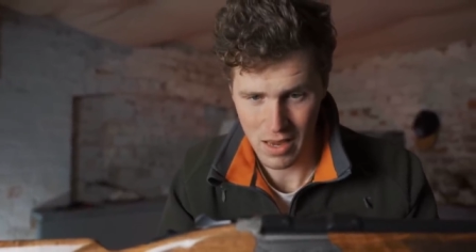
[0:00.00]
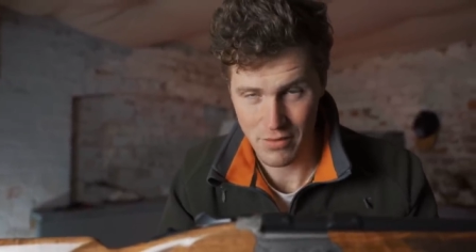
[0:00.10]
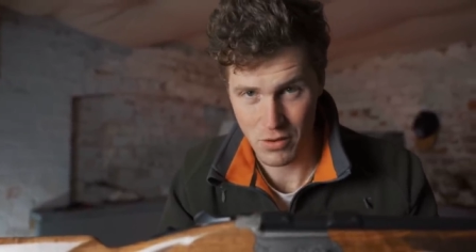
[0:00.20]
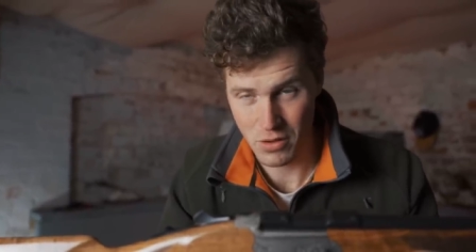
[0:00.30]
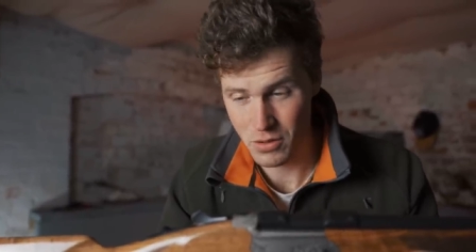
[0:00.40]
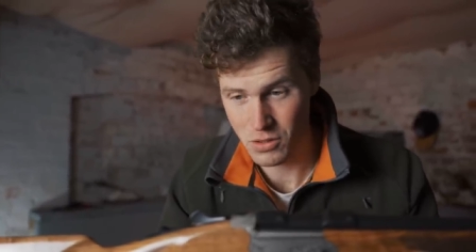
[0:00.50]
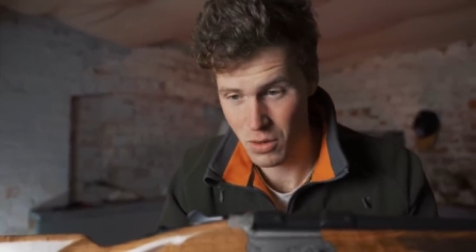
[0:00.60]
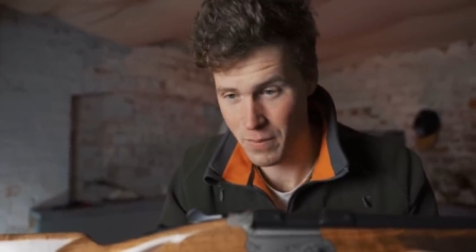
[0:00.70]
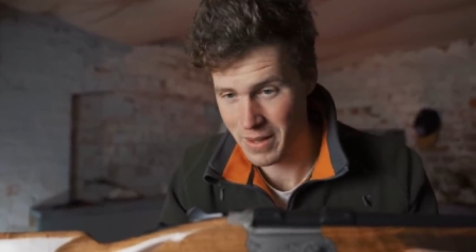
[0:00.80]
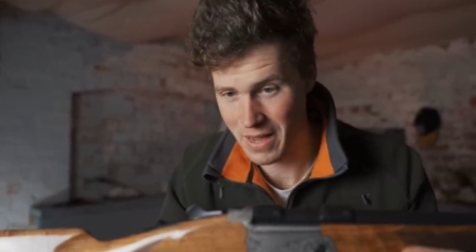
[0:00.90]
if you're used
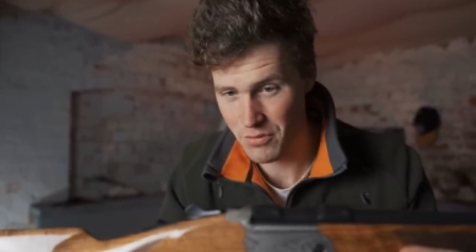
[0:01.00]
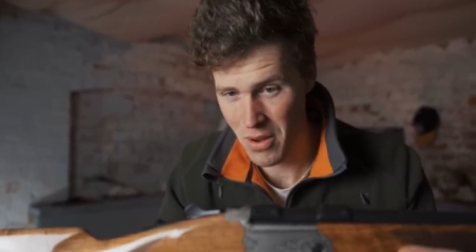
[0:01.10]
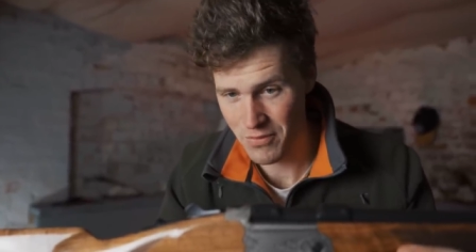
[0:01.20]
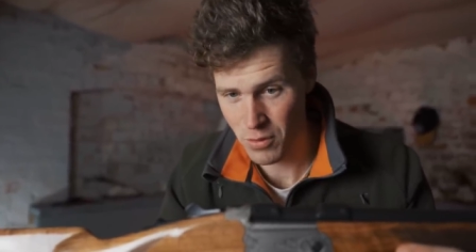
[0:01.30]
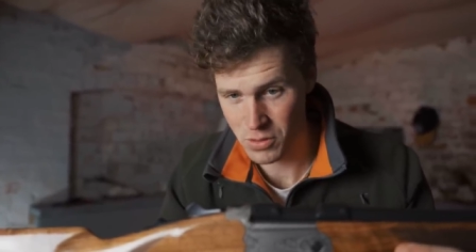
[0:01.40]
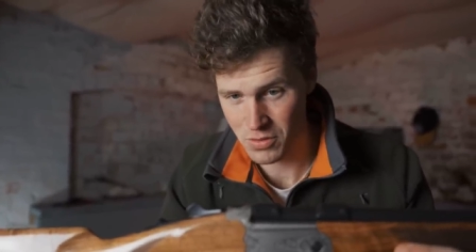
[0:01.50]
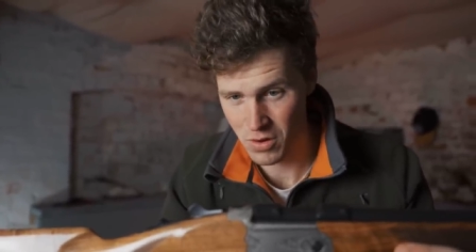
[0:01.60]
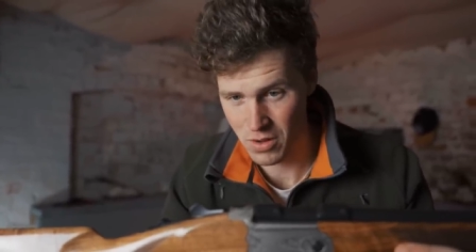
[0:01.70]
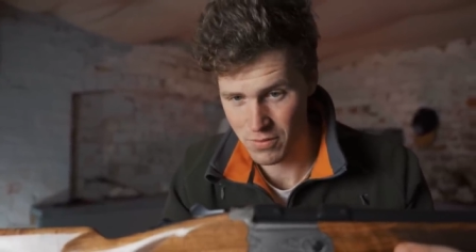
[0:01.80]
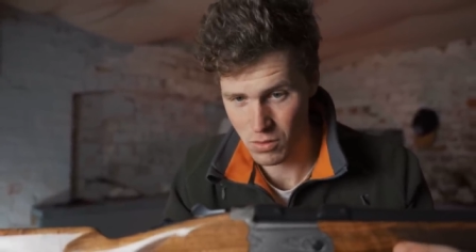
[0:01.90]
to a big heavyweight foxing
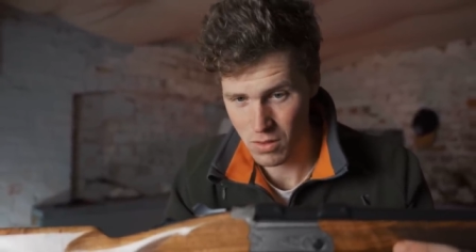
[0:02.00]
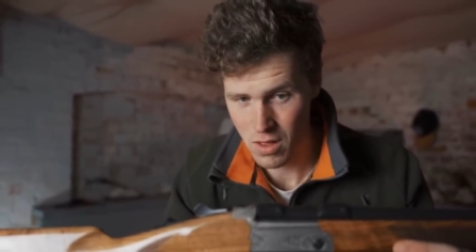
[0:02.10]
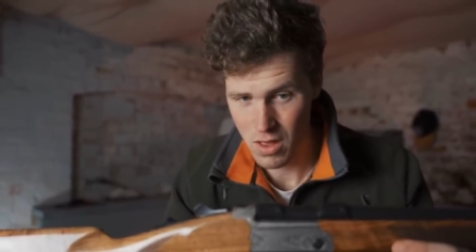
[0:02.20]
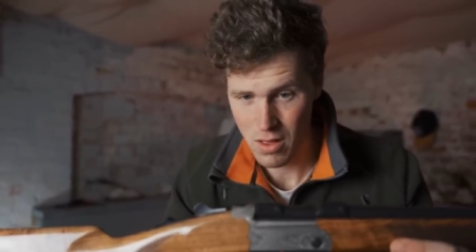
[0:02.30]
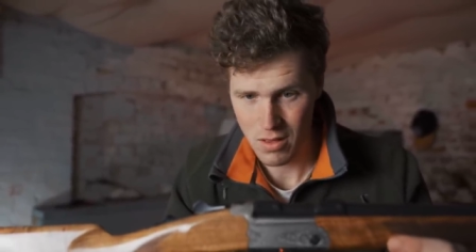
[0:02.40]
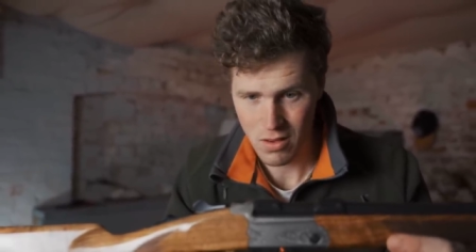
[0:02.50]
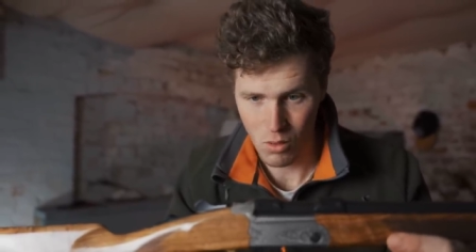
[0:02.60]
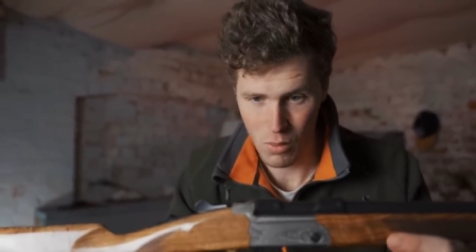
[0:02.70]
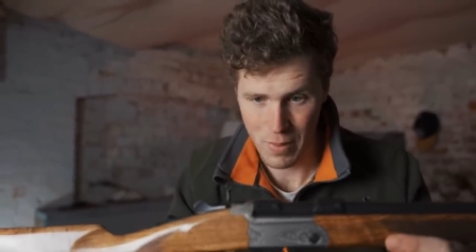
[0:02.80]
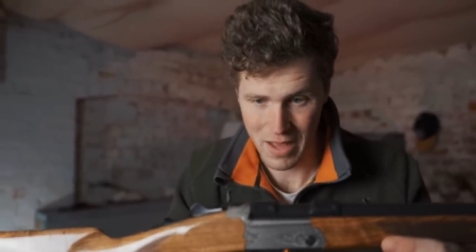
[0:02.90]
rifle
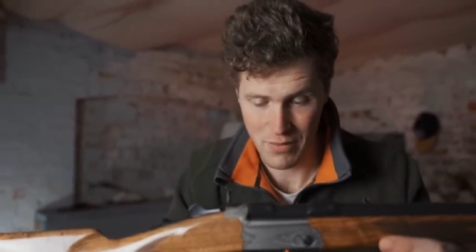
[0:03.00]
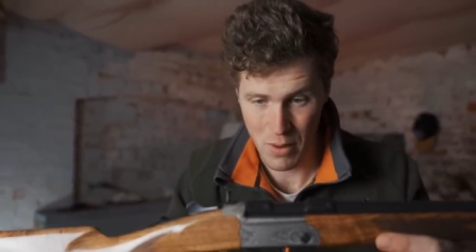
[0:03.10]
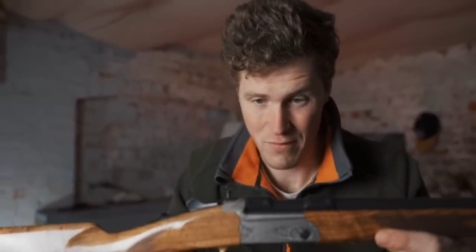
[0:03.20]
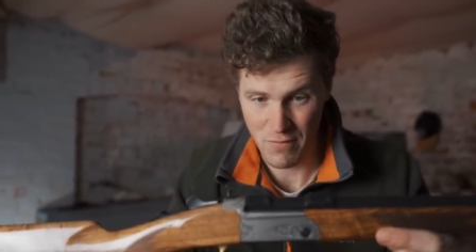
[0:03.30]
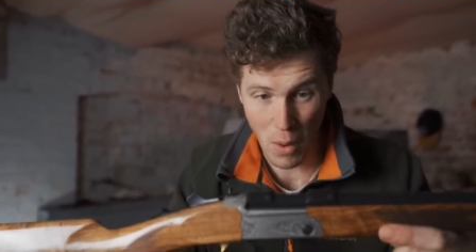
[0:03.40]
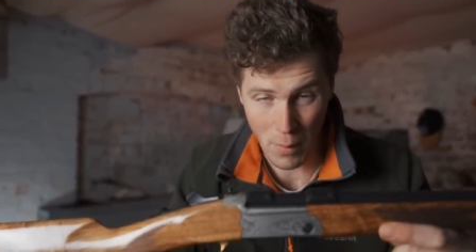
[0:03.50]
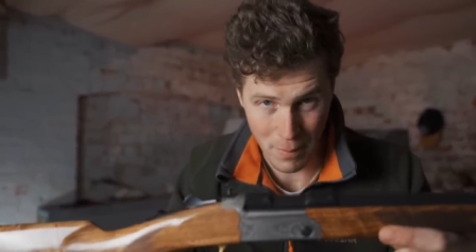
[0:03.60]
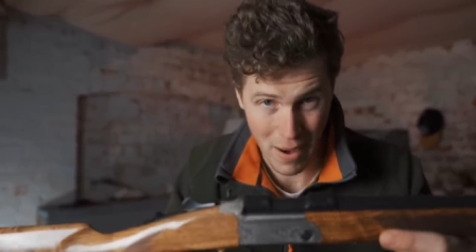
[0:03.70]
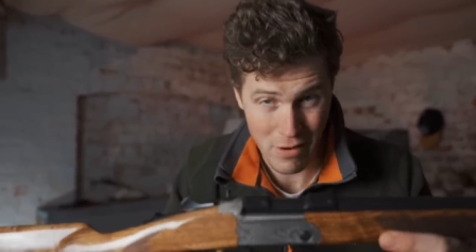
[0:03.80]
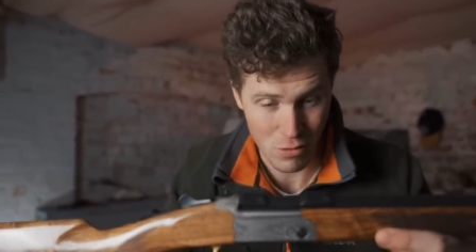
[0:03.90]
or a big heavyweight
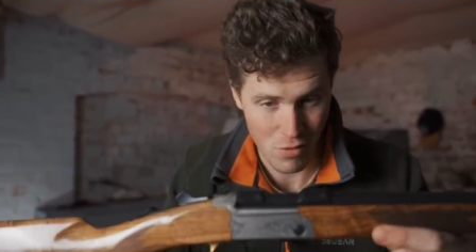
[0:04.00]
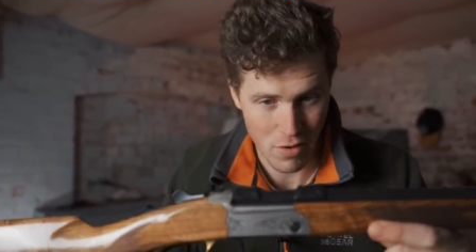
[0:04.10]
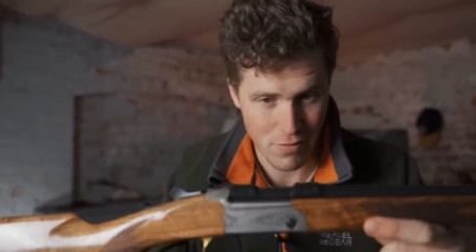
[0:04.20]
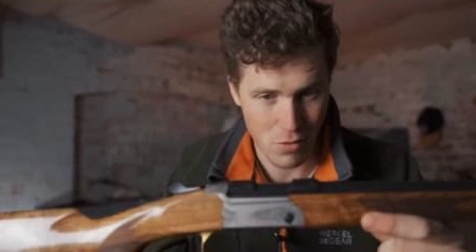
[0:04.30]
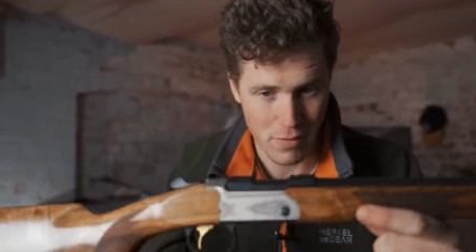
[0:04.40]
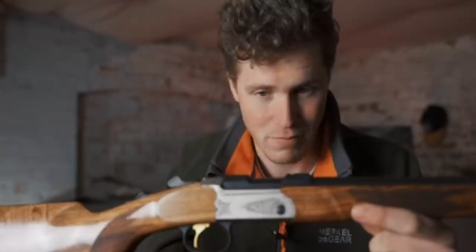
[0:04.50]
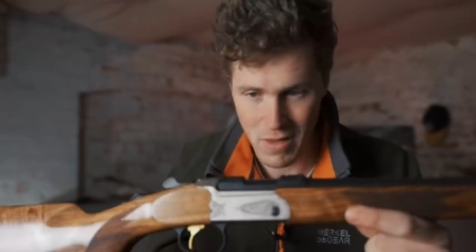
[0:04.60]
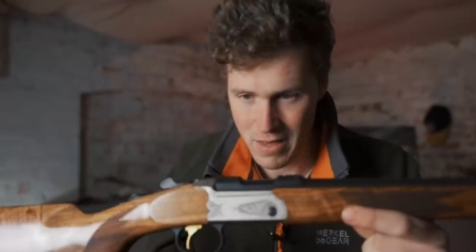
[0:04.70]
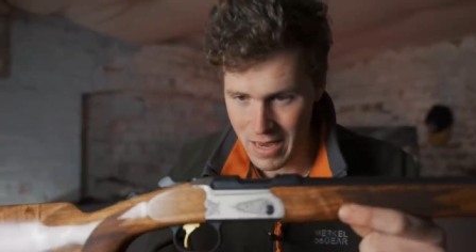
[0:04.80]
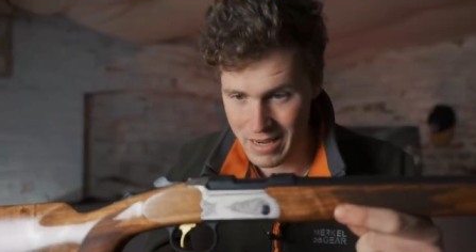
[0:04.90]
varmint barreled rifle
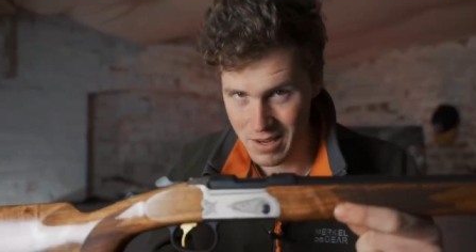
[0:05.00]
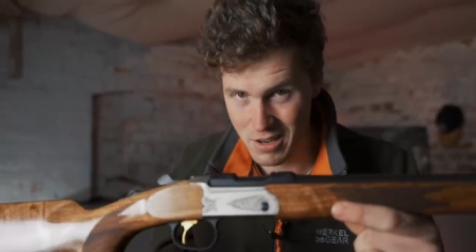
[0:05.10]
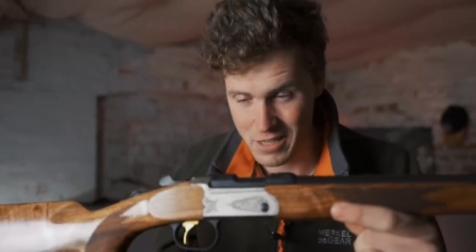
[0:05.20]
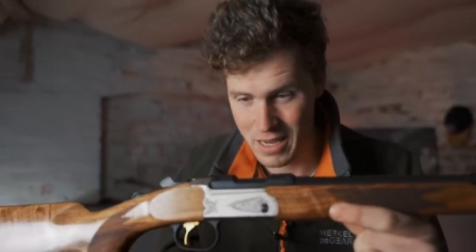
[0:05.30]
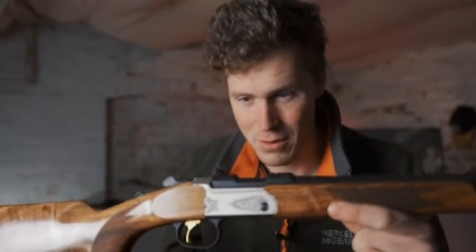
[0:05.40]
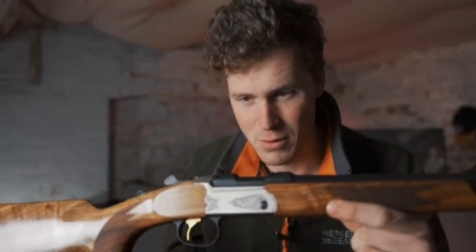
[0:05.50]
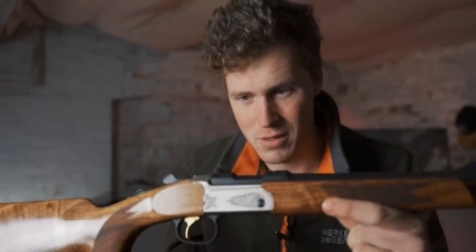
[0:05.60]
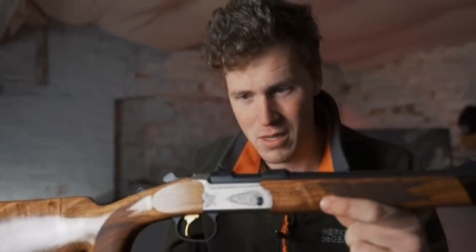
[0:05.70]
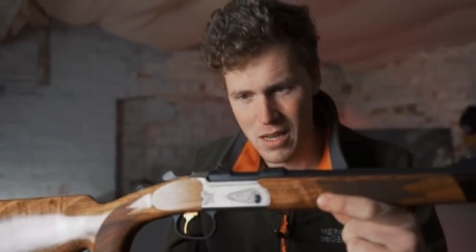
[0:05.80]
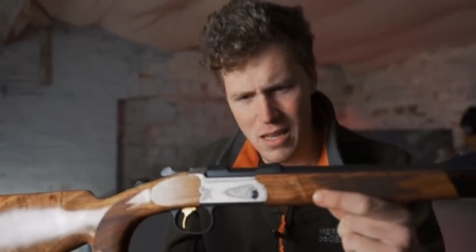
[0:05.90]
in large
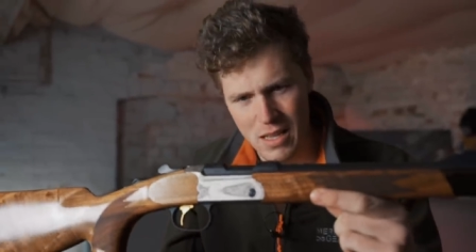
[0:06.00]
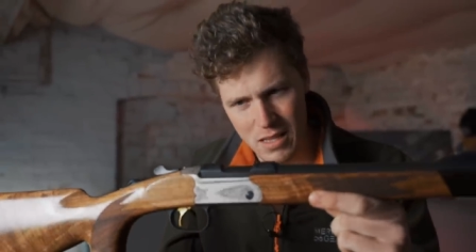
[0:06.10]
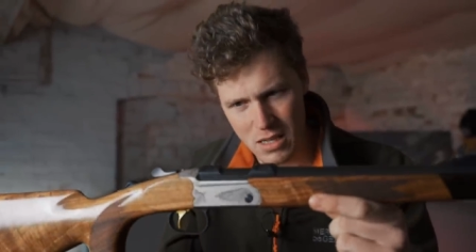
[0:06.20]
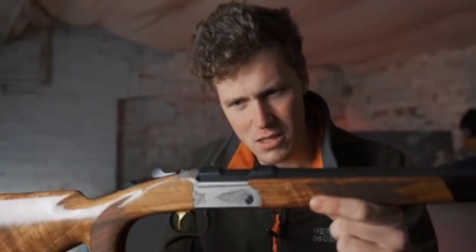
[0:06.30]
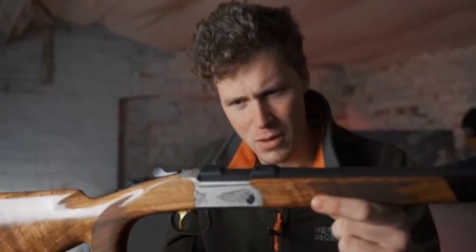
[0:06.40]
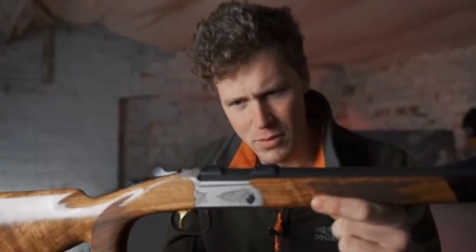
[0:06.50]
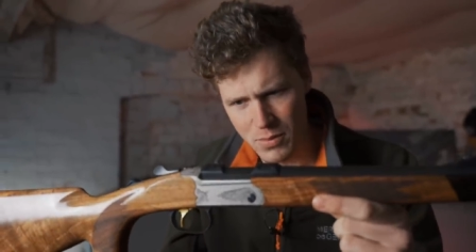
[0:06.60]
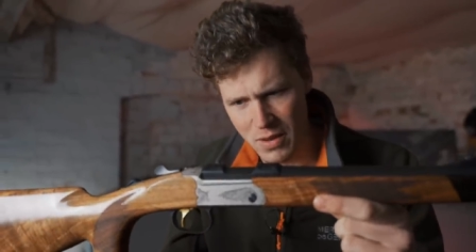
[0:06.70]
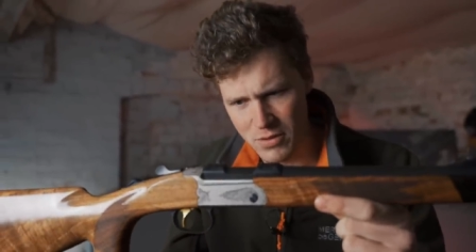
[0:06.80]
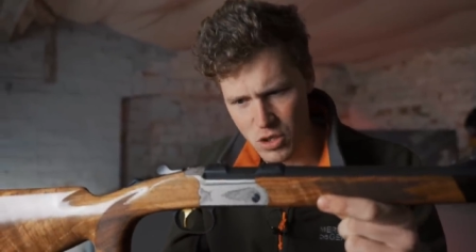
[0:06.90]
calibers, it does come as
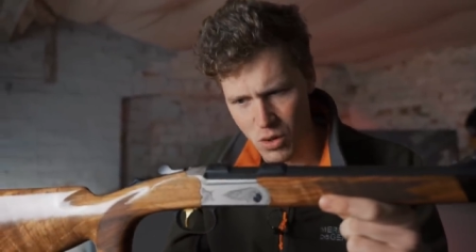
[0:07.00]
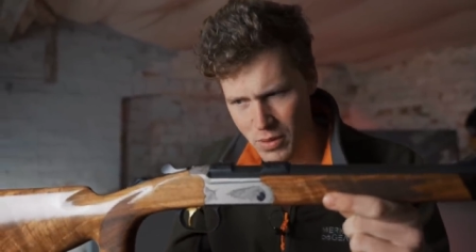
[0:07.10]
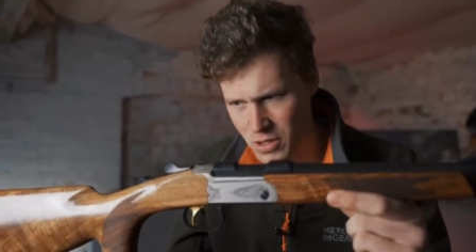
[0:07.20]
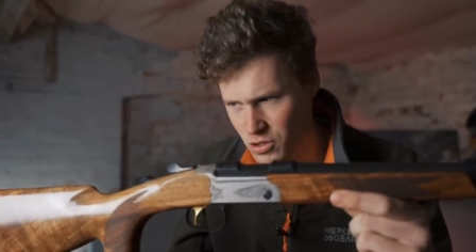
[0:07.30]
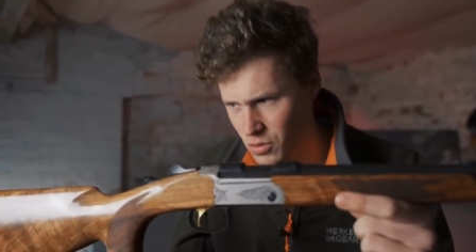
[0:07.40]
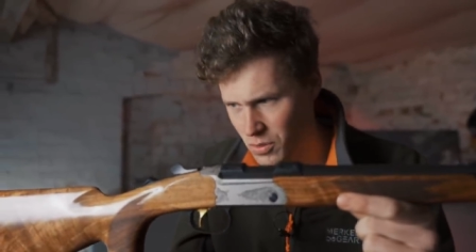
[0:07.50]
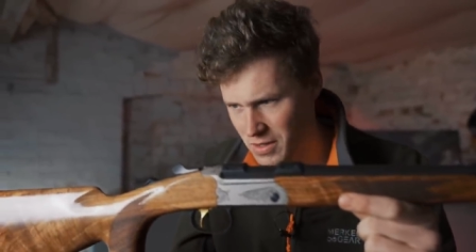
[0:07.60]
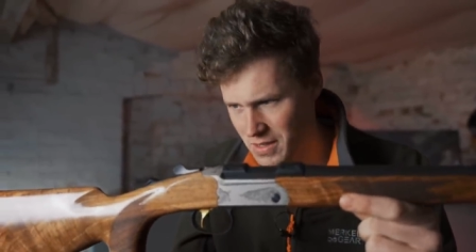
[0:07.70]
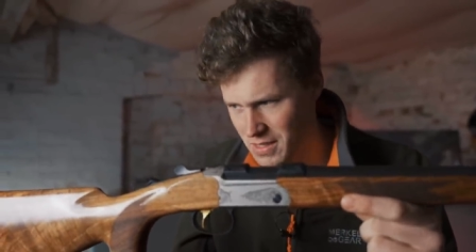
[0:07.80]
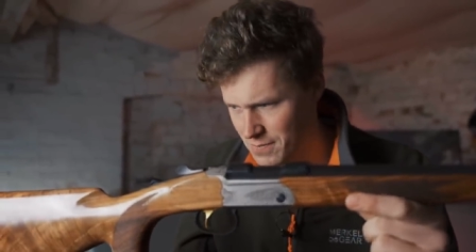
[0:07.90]
a bit of a shock when you shoot one
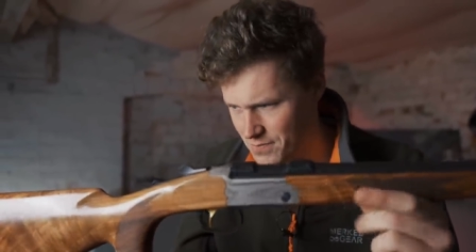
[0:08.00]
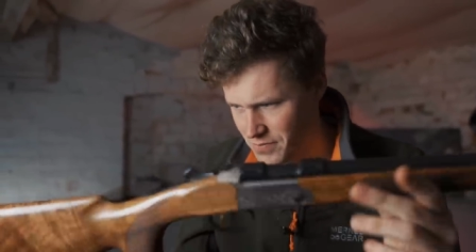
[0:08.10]
of these.